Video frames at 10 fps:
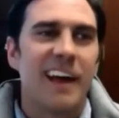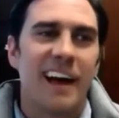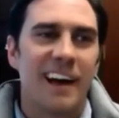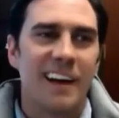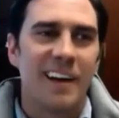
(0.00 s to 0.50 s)

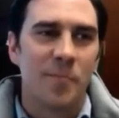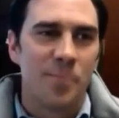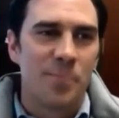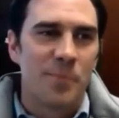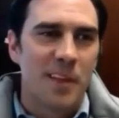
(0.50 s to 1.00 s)

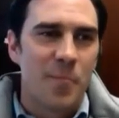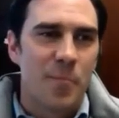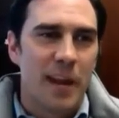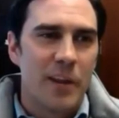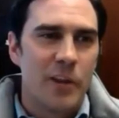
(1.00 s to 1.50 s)

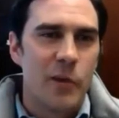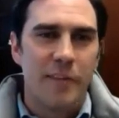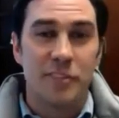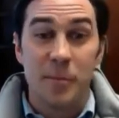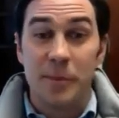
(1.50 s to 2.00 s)
But I do
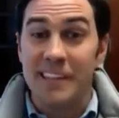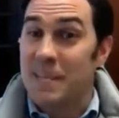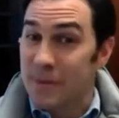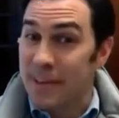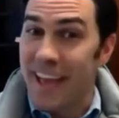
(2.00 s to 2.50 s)
have some kids
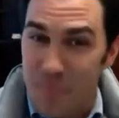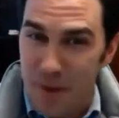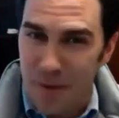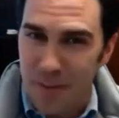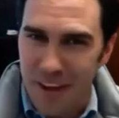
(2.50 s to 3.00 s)
that behave
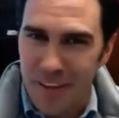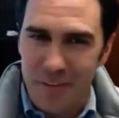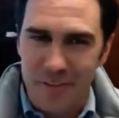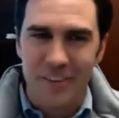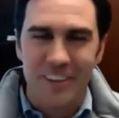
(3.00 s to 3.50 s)
better than
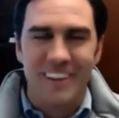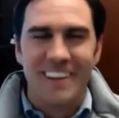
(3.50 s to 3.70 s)
others.